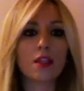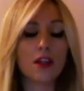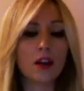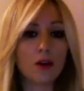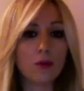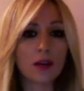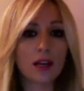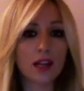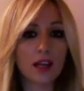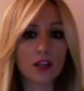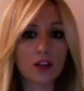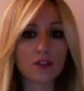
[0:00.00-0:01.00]
The lower
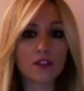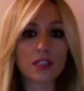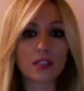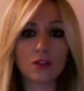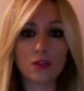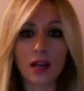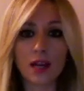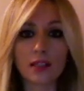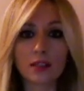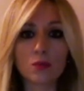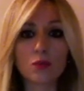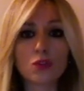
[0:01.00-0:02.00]
layer of the
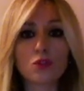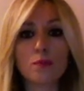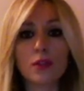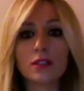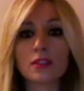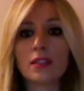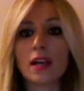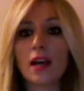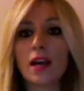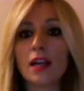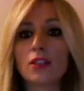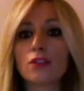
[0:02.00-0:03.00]
ziggurat was built in a
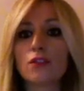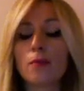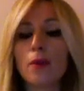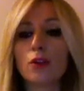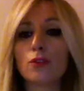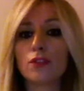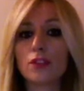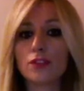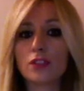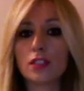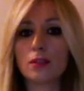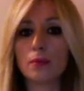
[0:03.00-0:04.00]
height of about
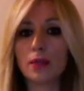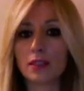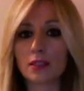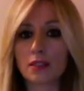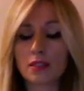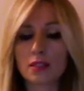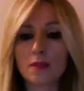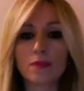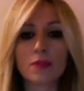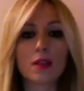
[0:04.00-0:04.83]
15 meters,